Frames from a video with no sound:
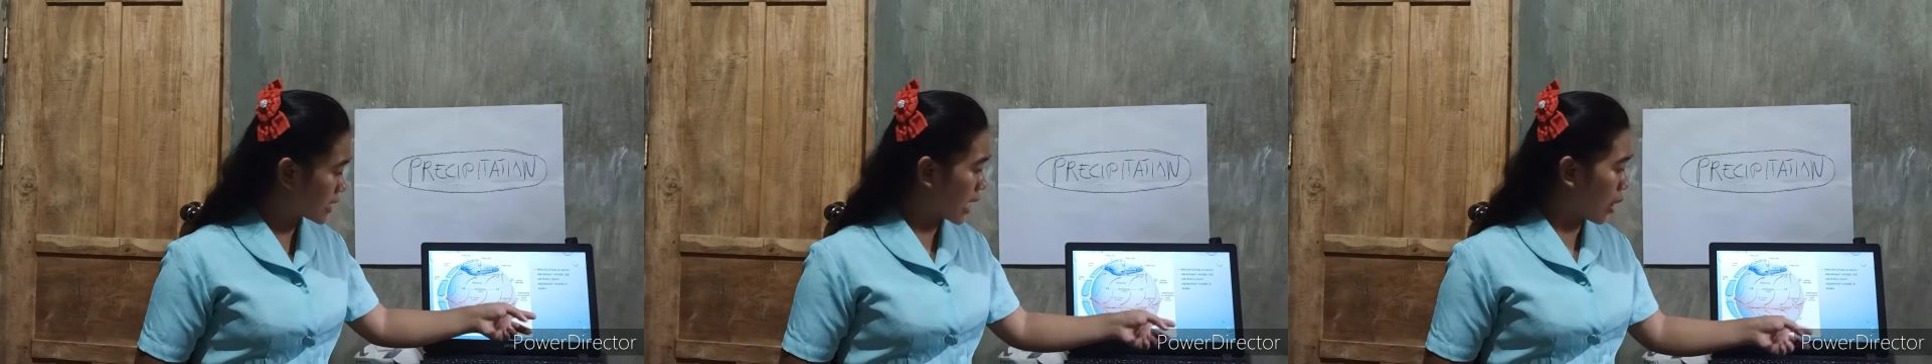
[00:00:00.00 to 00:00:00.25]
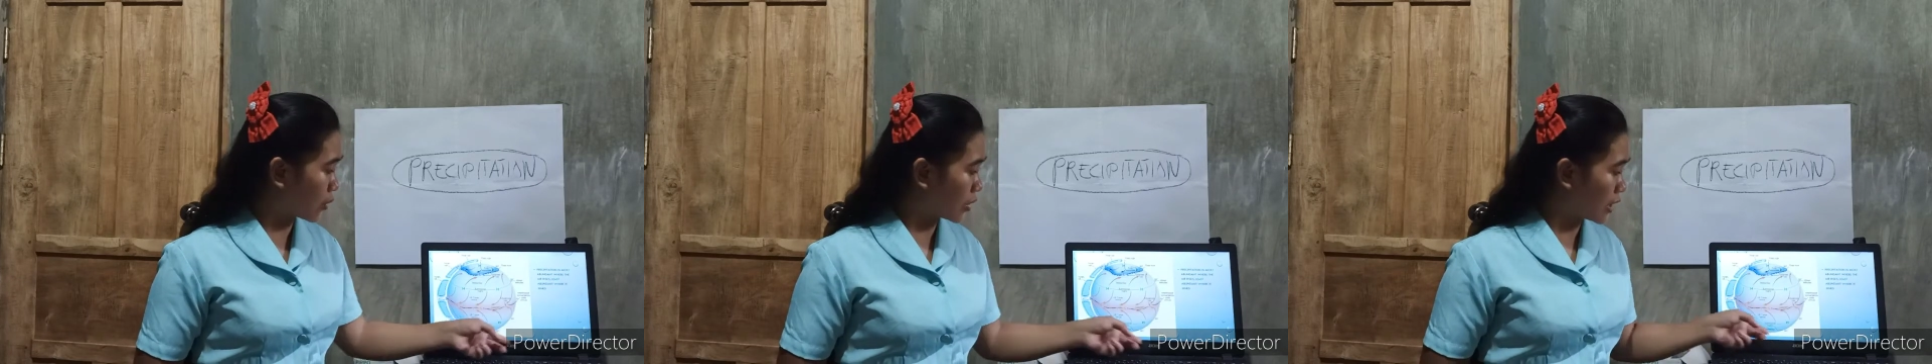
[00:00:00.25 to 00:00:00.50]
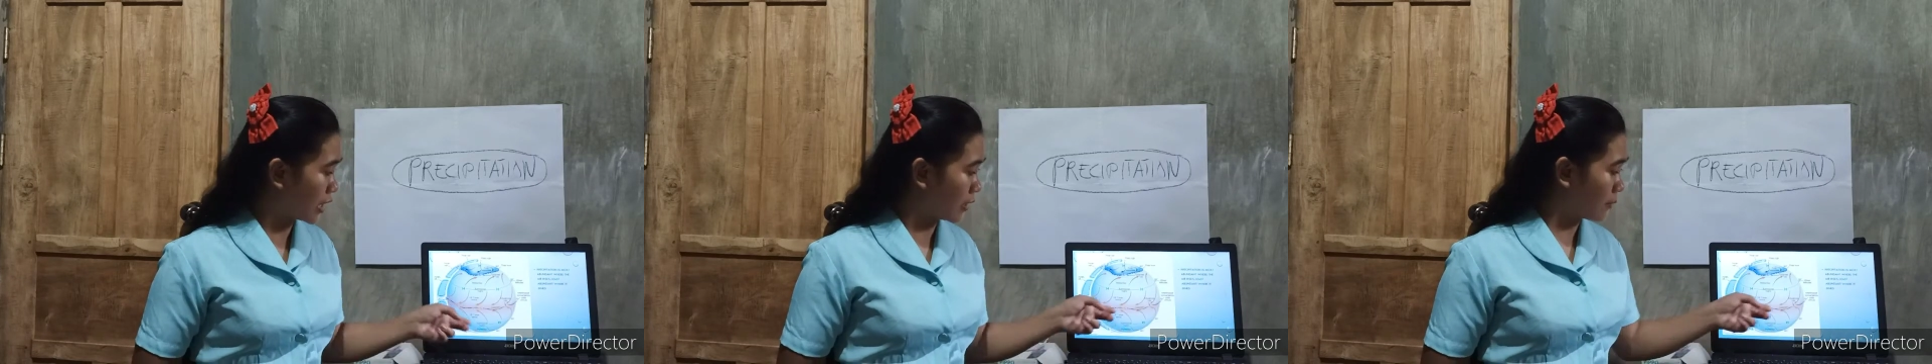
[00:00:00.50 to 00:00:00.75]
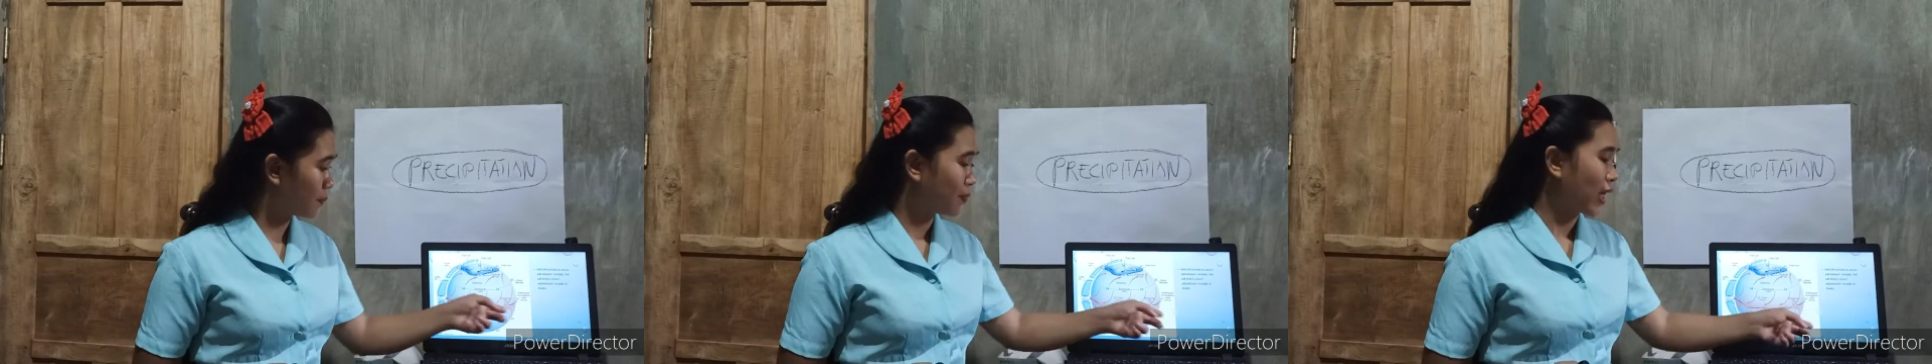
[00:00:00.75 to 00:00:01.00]
the
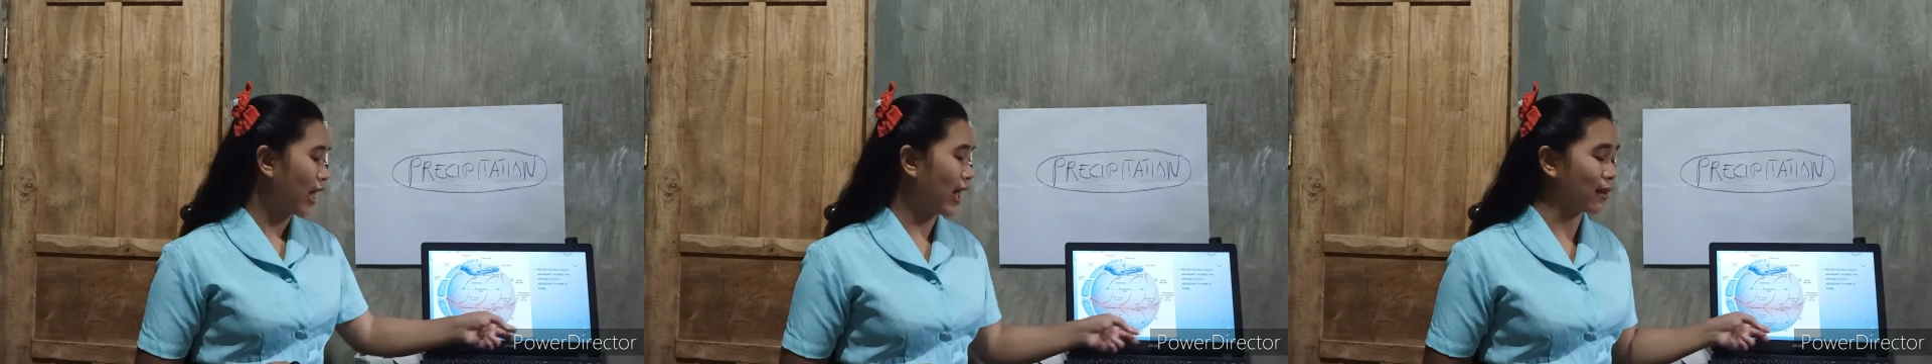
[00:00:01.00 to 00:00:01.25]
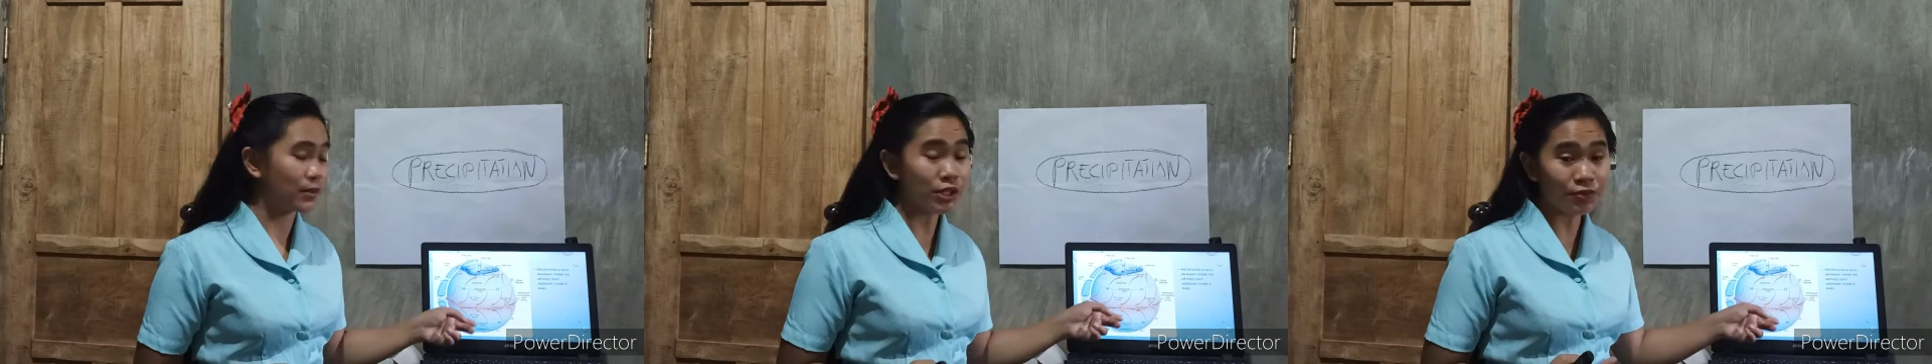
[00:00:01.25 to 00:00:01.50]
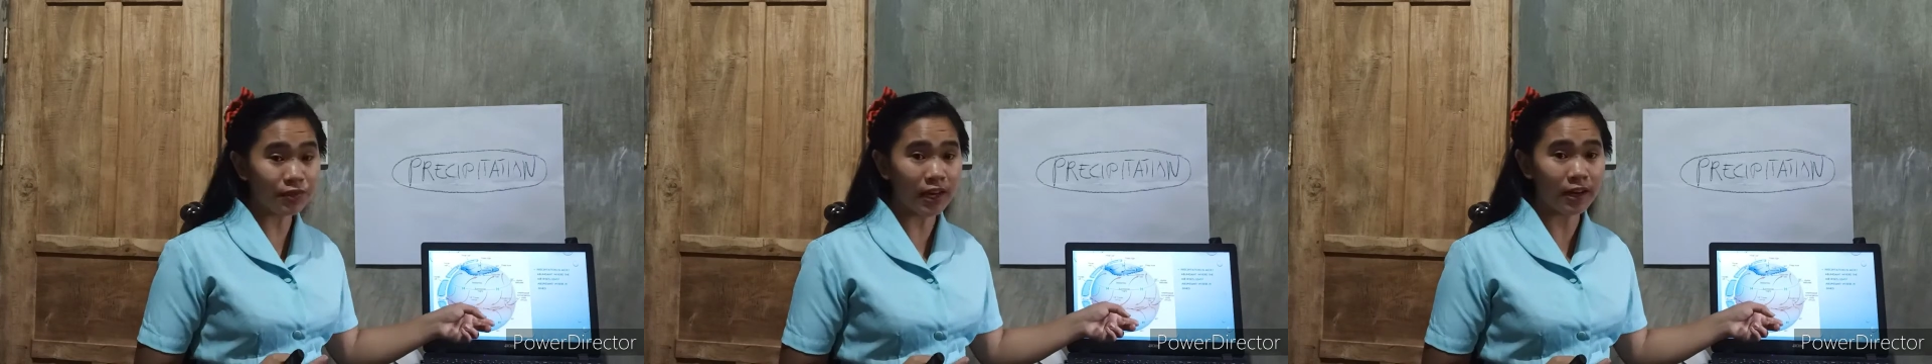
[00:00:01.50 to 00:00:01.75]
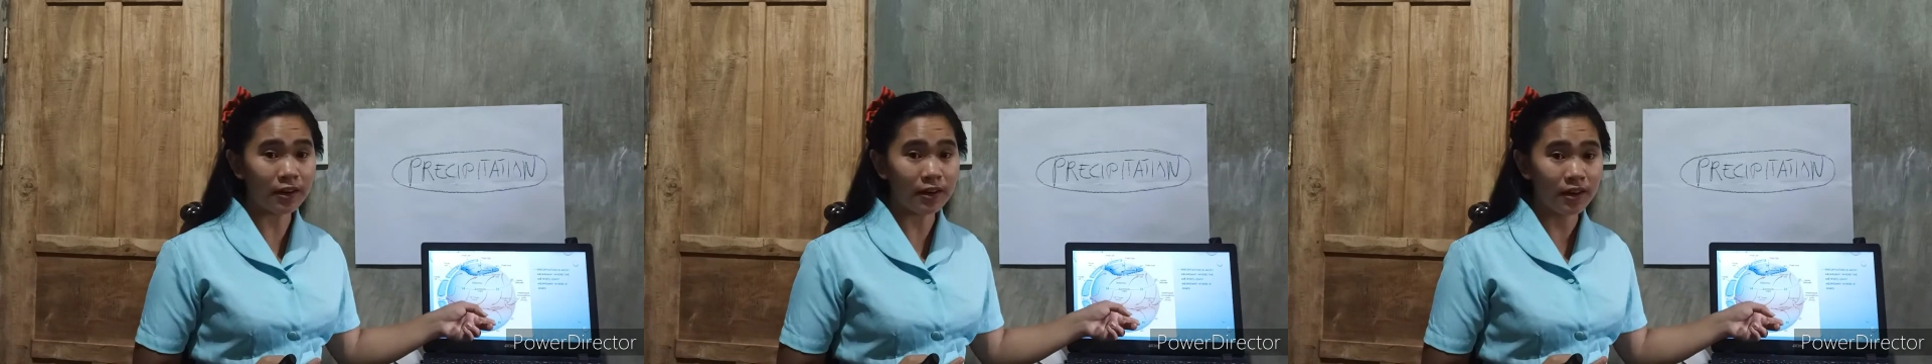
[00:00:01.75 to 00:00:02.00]
southern
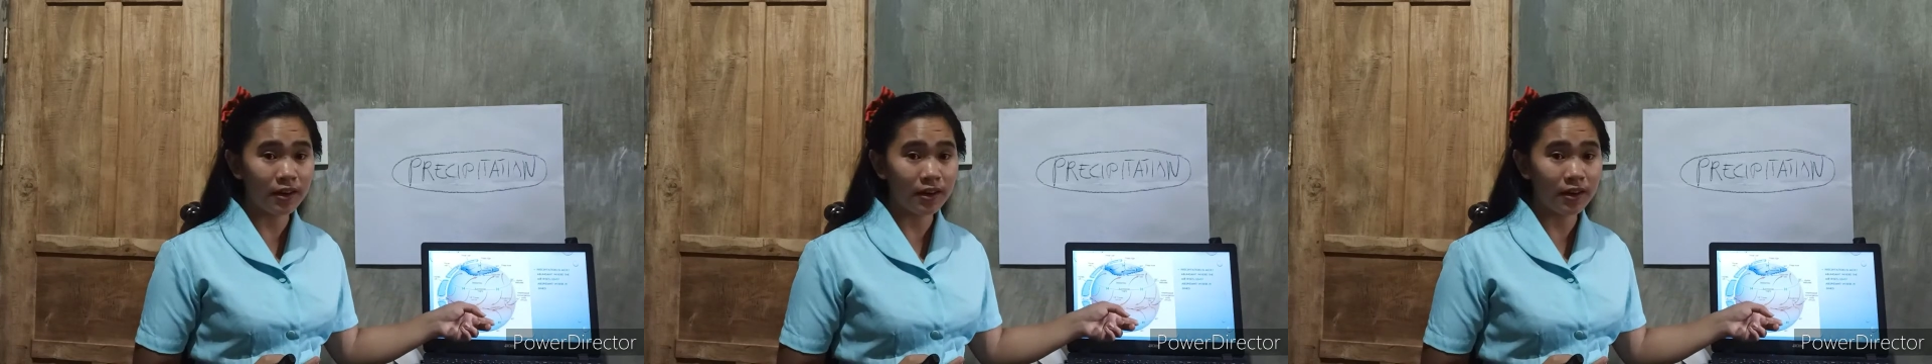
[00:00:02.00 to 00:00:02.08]
hemisphere.